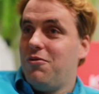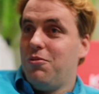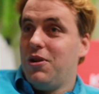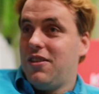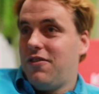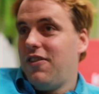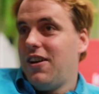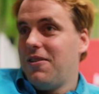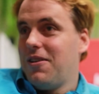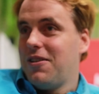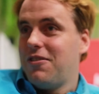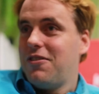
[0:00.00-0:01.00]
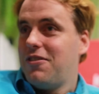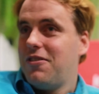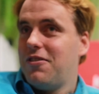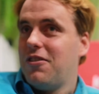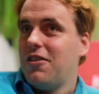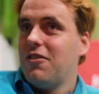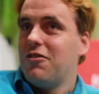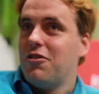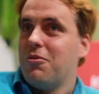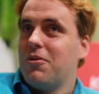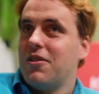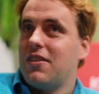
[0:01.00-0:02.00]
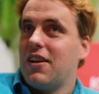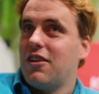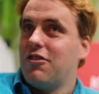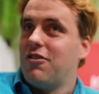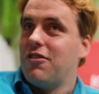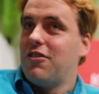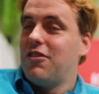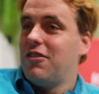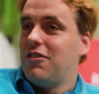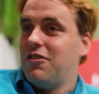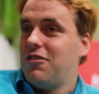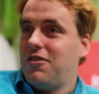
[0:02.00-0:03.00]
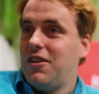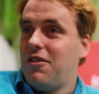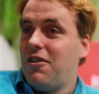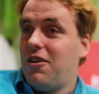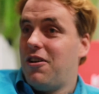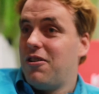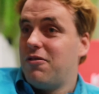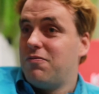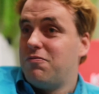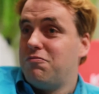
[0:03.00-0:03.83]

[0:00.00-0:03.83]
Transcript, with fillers: With various superintelligences, there are